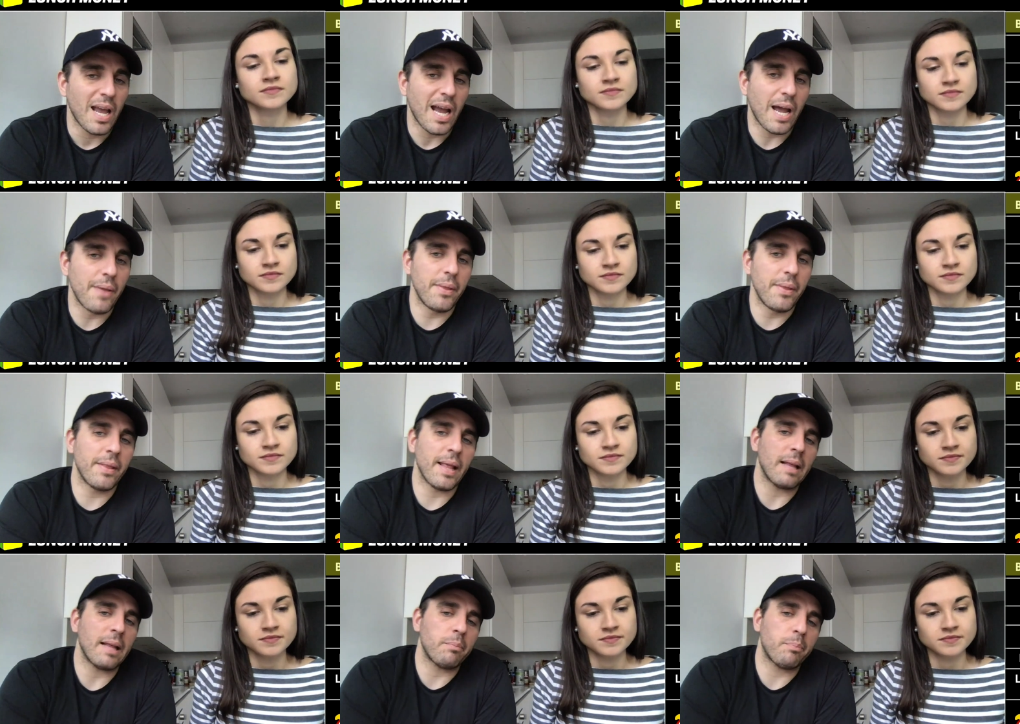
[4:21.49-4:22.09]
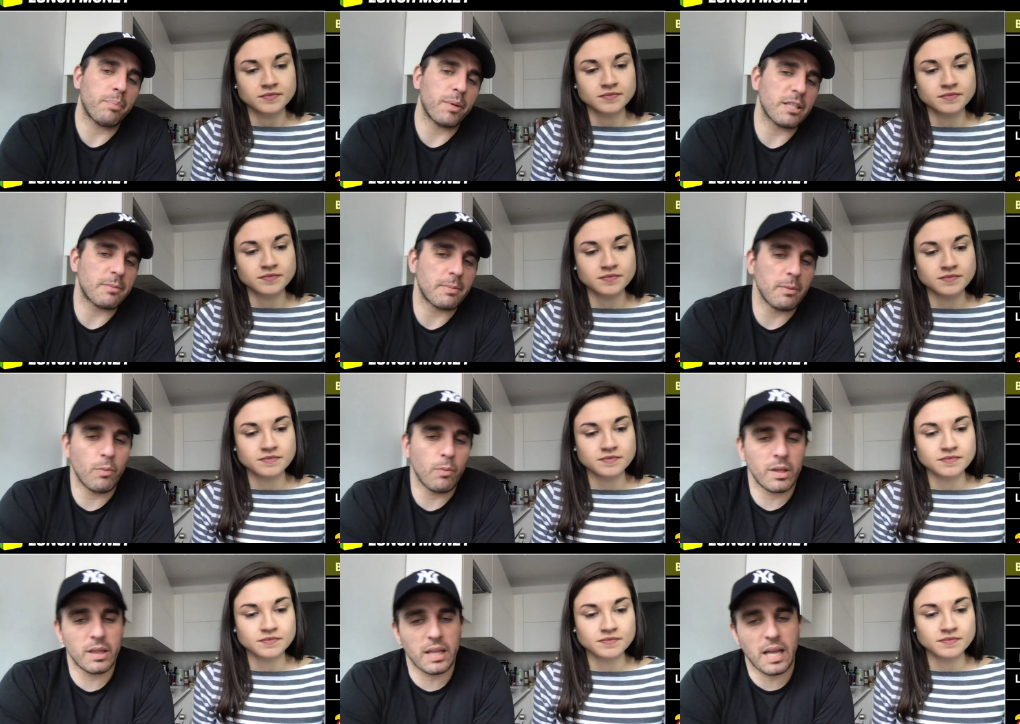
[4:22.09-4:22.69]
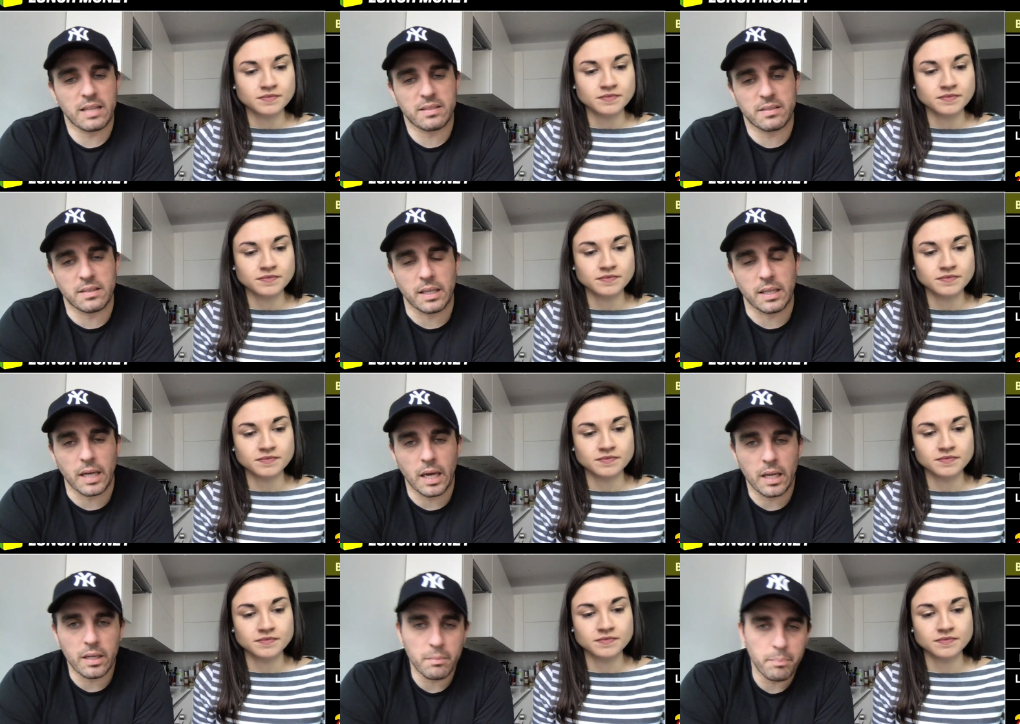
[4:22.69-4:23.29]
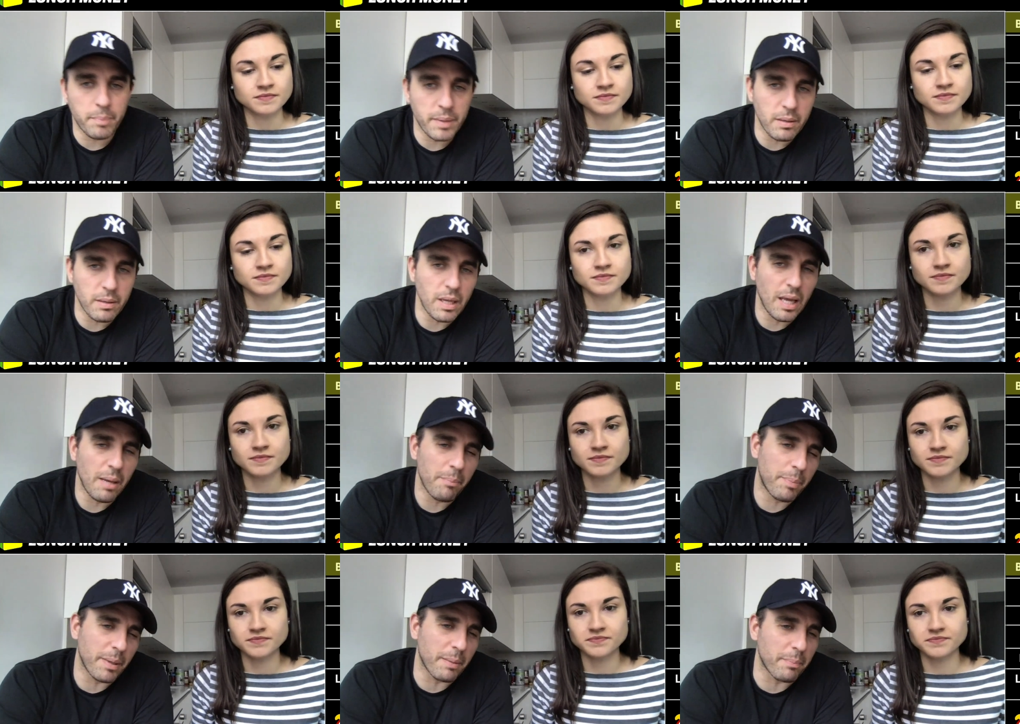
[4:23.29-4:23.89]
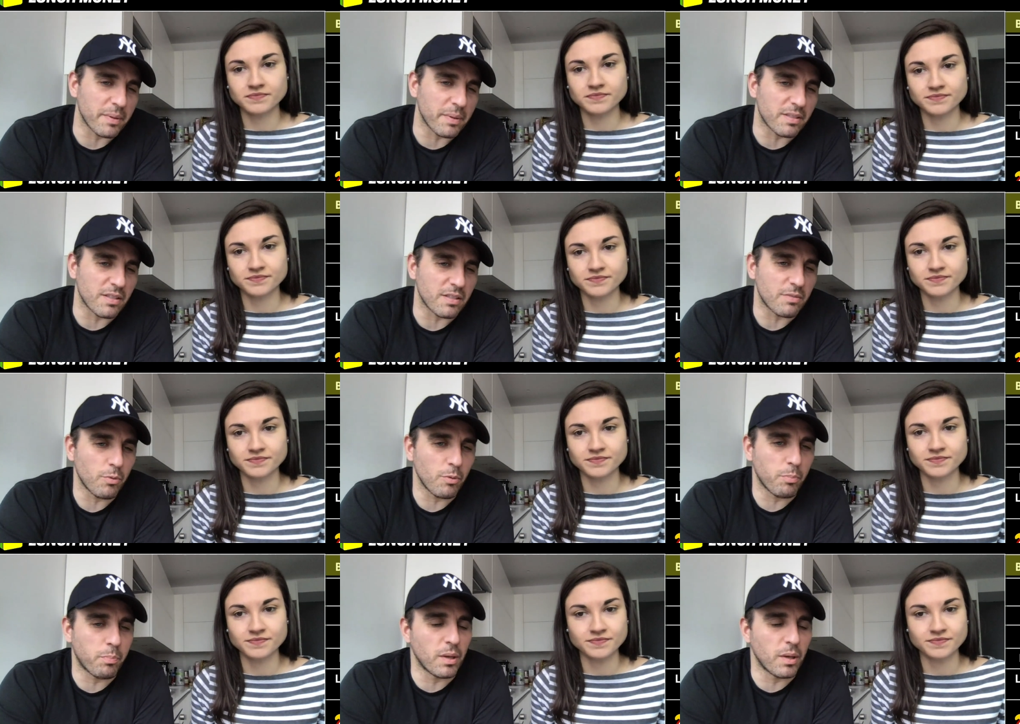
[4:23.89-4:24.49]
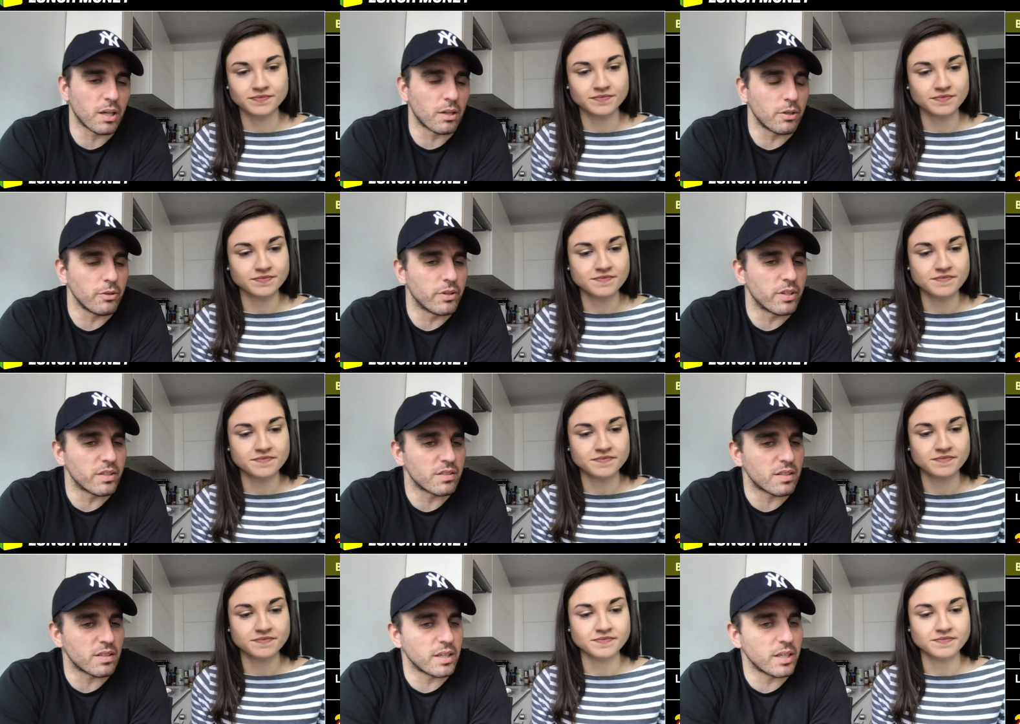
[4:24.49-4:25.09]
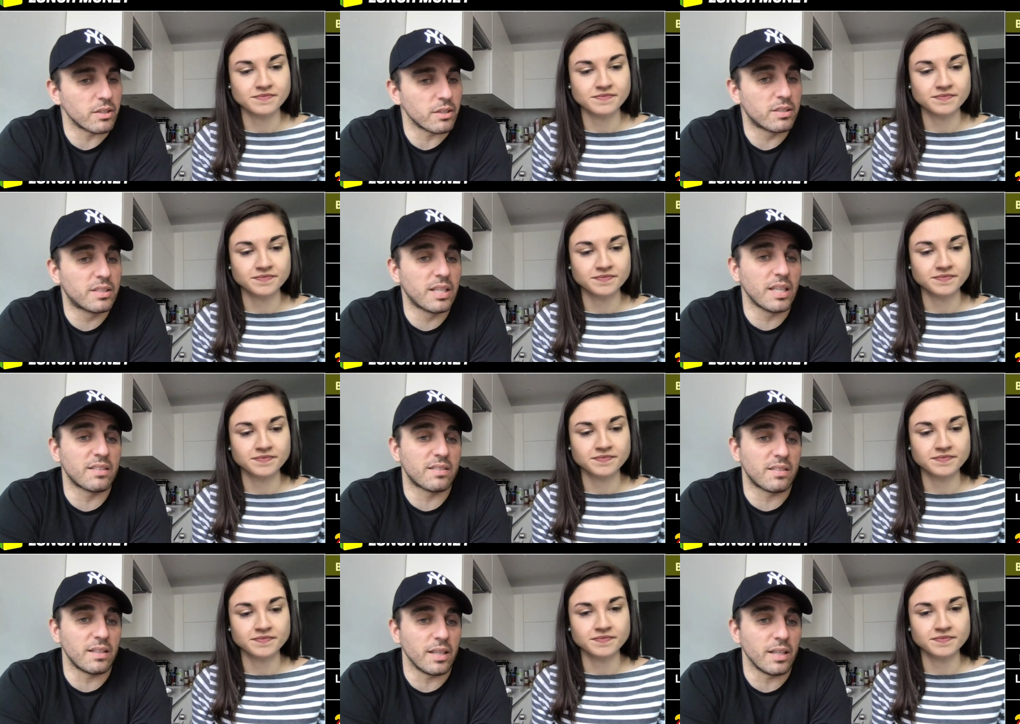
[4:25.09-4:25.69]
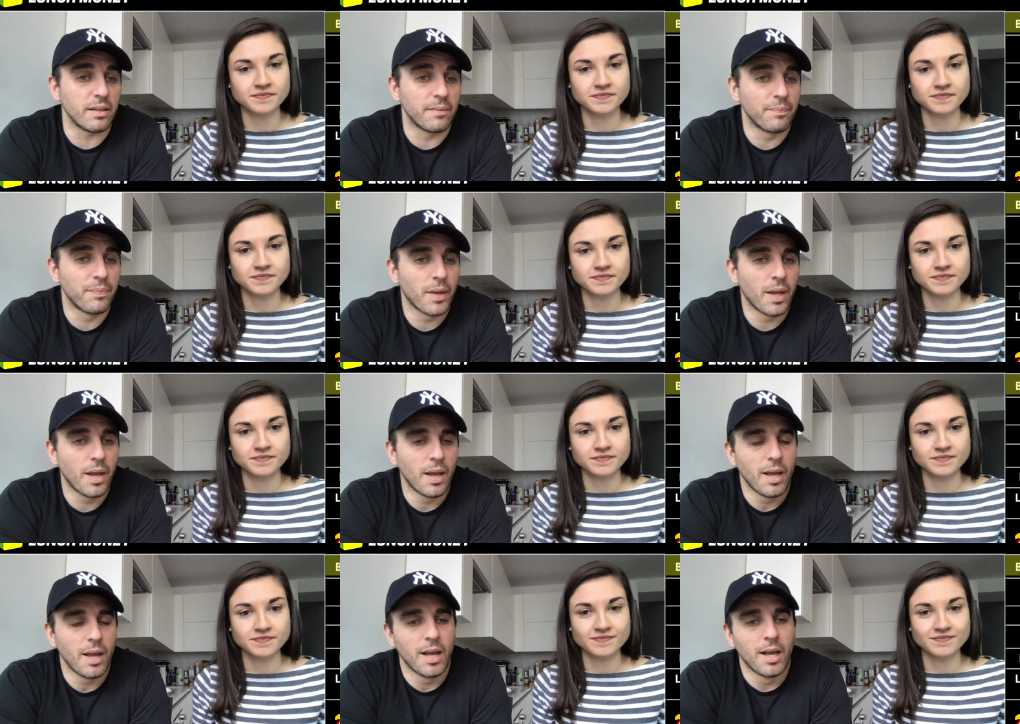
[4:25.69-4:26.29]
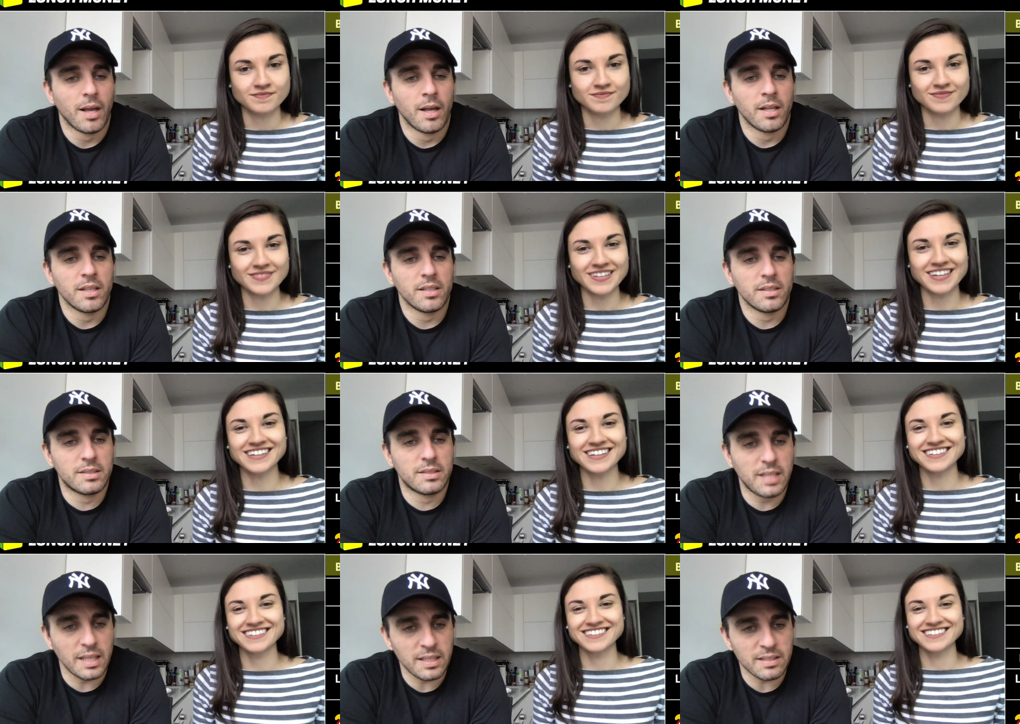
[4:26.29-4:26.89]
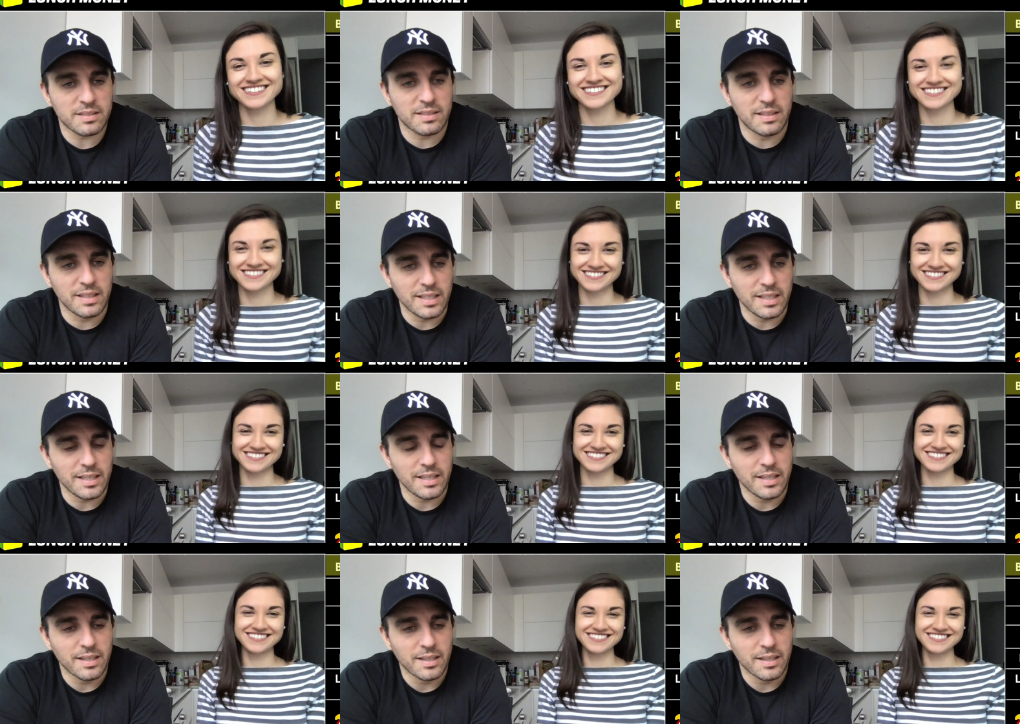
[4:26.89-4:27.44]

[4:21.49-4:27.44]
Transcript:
Speaker 1: And then that brings me one last thing. I, big, big business. We'll include this in here. Disney Disney